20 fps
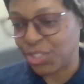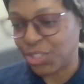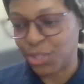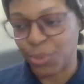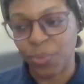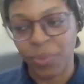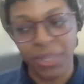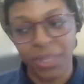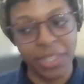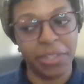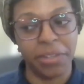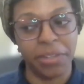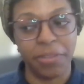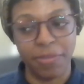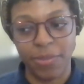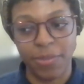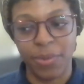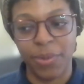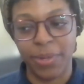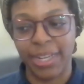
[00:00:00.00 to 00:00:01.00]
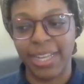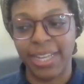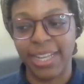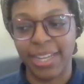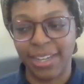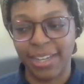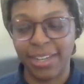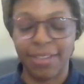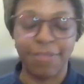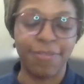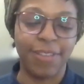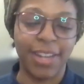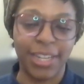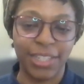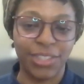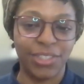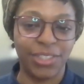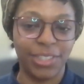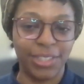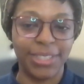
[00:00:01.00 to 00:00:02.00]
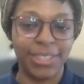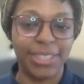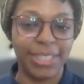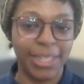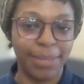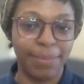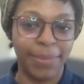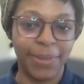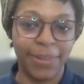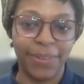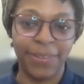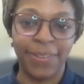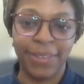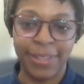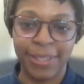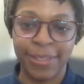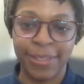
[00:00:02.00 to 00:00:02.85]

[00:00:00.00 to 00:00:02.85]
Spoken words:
should we look for in a fractional CMO?